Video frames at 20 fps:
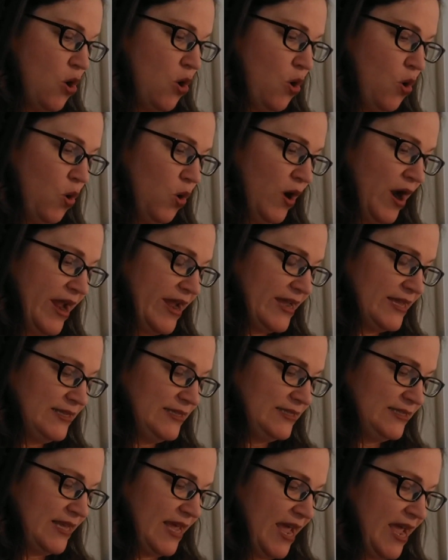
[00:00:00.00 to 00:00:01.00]
Or I could
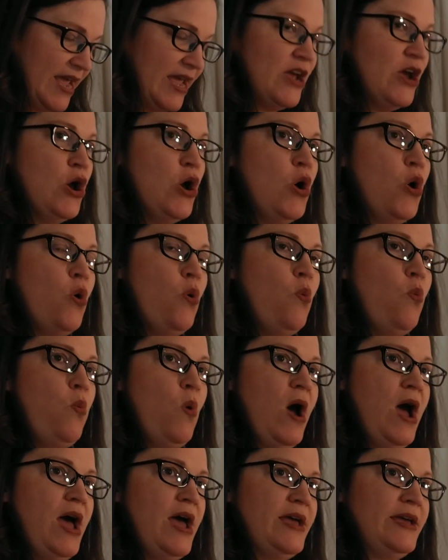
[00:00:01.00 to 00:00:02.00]
say
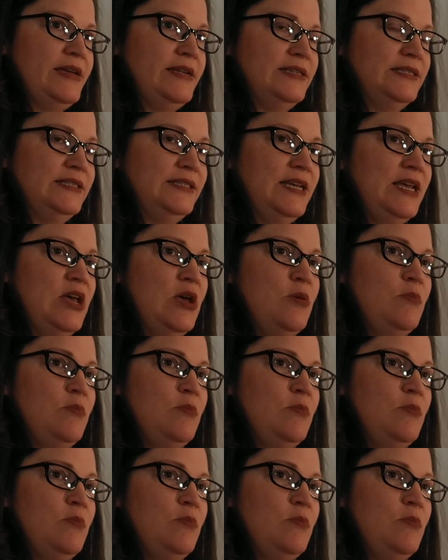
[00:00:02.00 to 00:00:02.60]
wind.